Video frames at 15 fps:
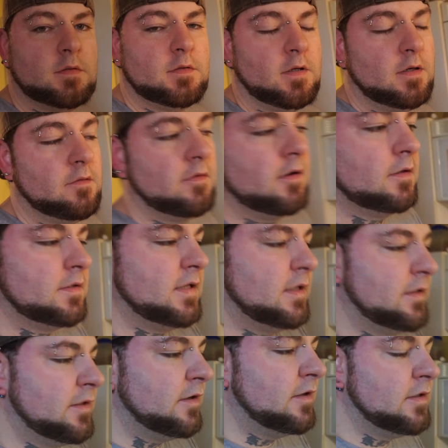So at around
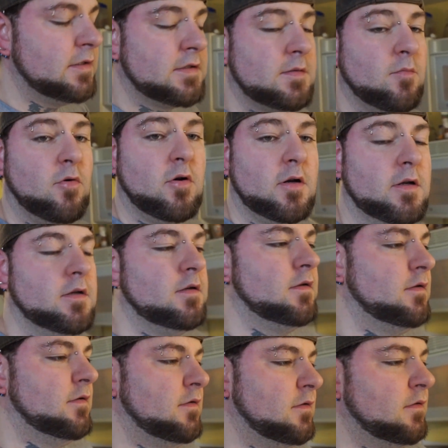10:30 this morning,
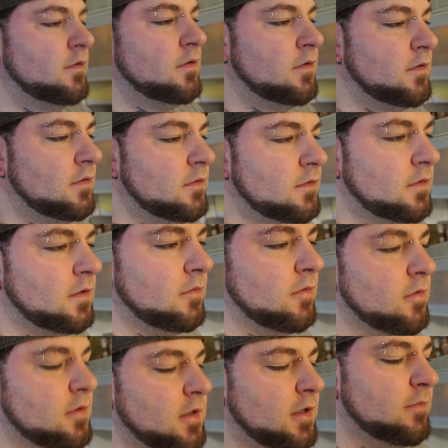I
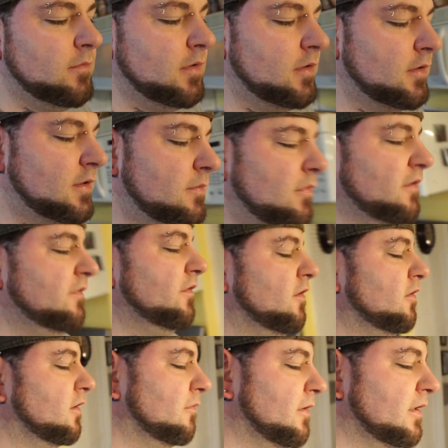woke up. I look at my
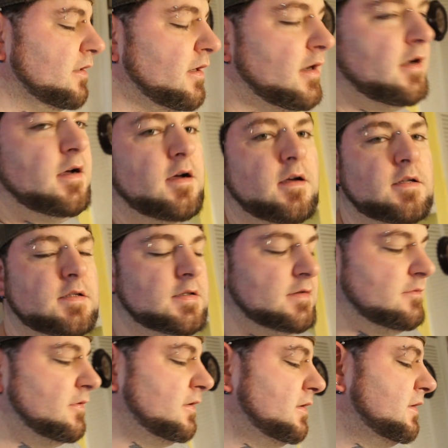phone. I'm like, nah, I
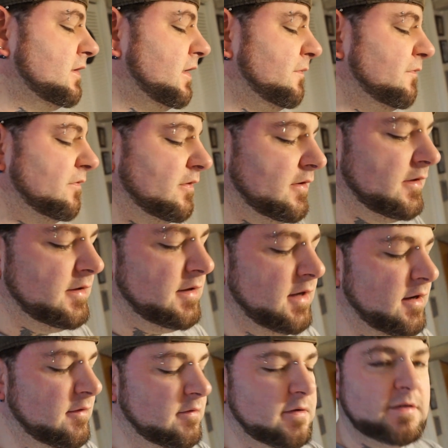just want to sleep for another
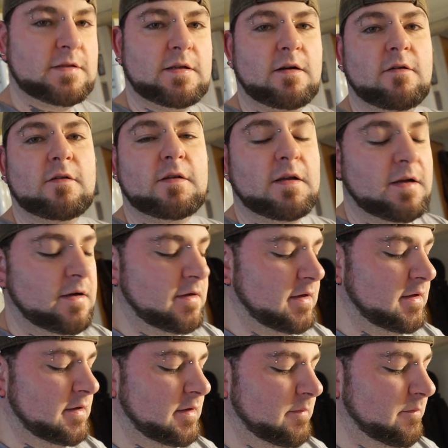hour or so, and then I'll
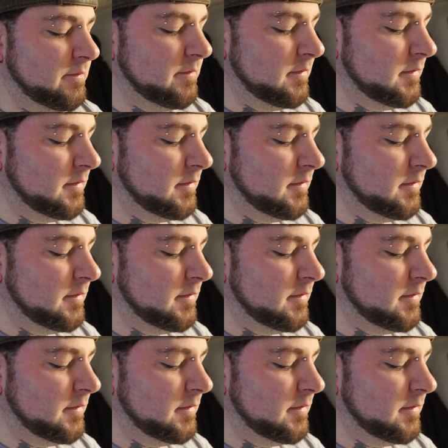get up.